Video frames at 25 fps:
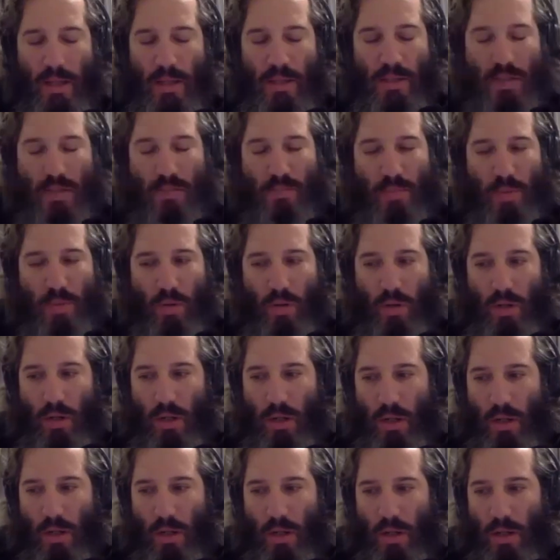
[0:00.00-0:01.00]
important
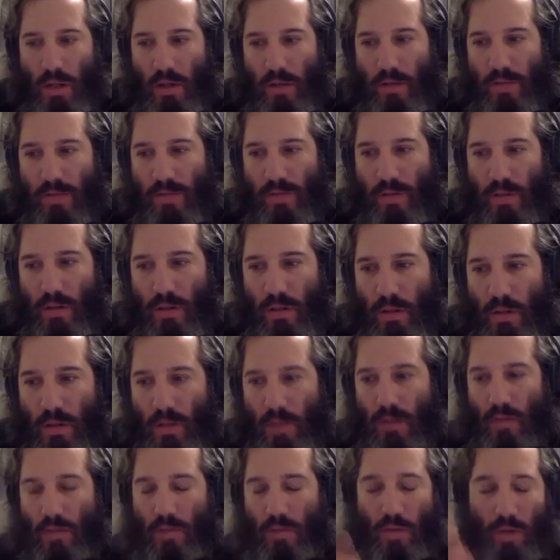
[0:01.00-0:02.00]
for,
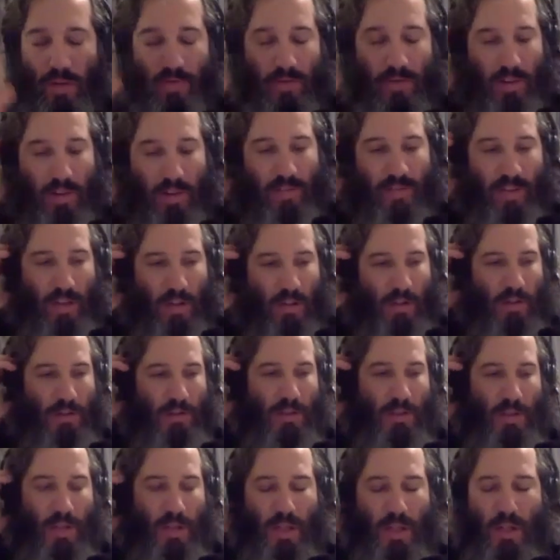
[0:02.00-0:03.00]
whoever that veteran is,
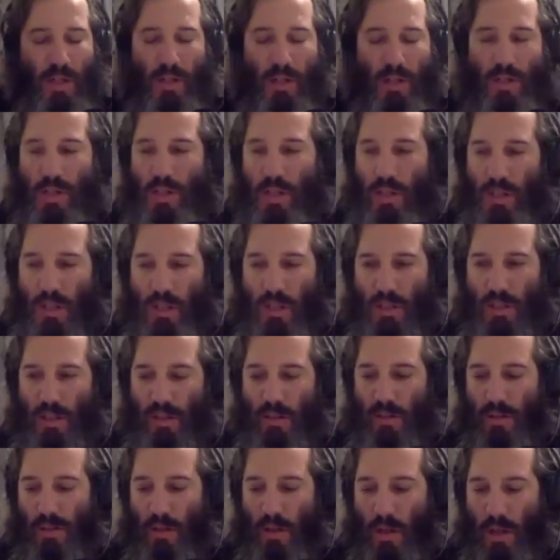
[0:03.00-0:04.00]
he or she needs
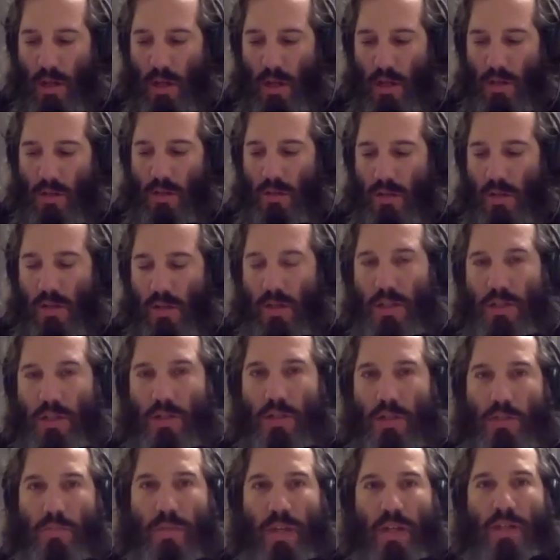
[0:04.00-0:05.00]
to do a little
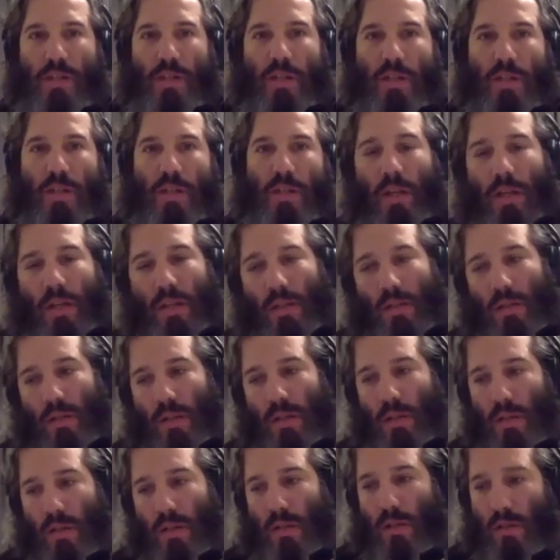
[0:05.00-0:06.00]
introspection. And
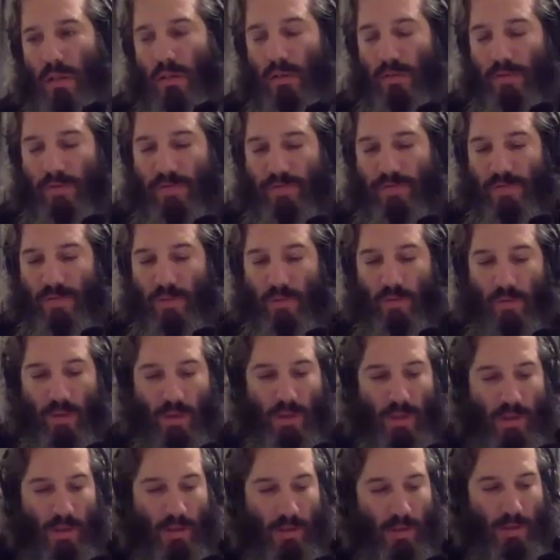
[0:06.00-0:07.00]
for
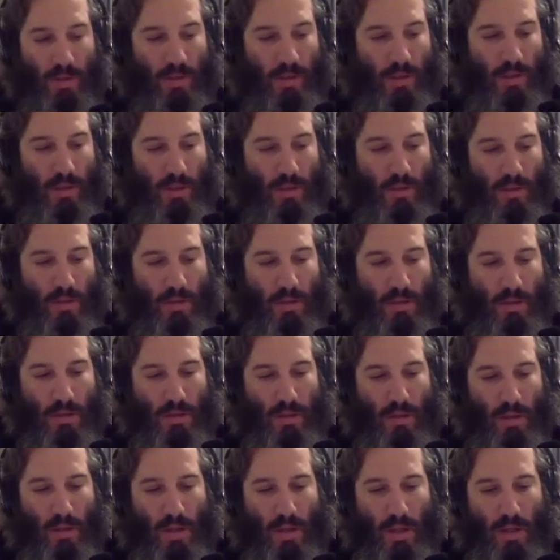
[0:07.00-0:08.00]
real,
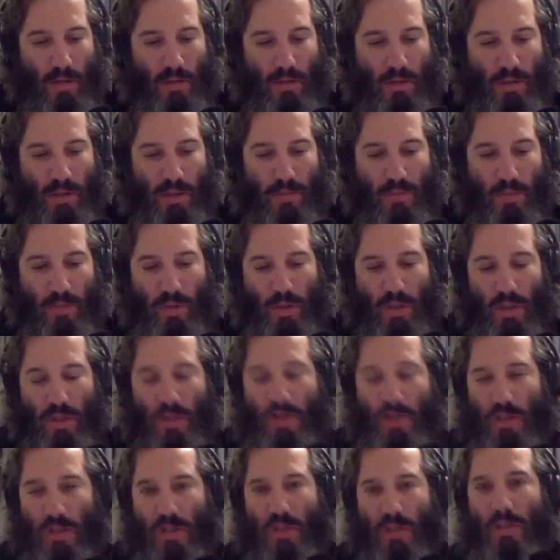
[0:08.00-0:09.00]
at some point you
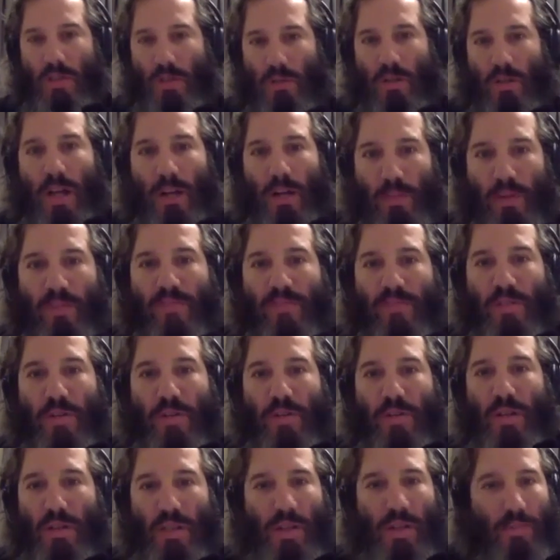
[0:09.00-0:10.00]
just do got to put food
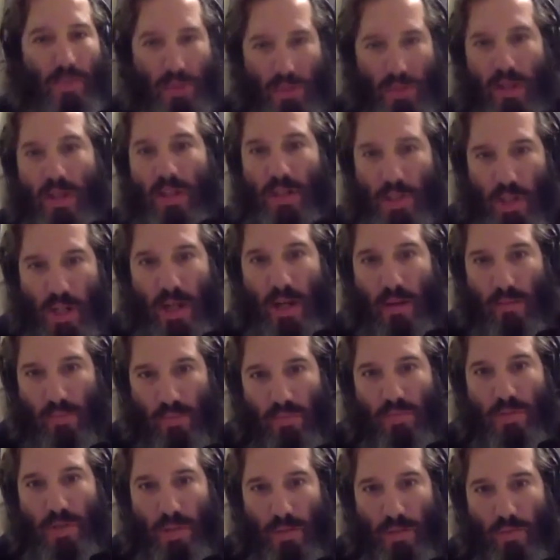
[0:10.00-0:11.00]
on the table. So any job
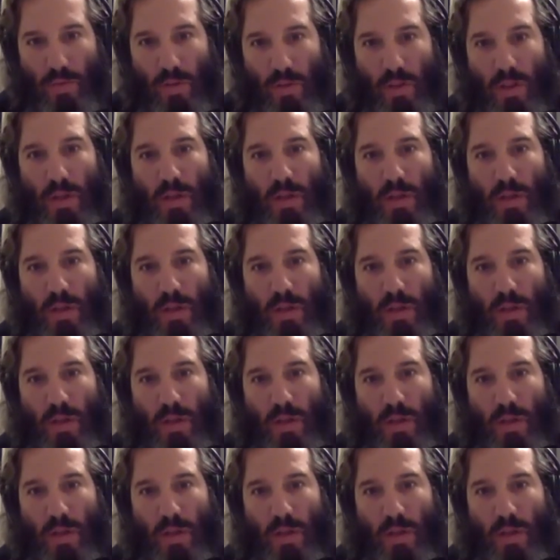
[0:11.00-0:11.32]
could work. Yeah.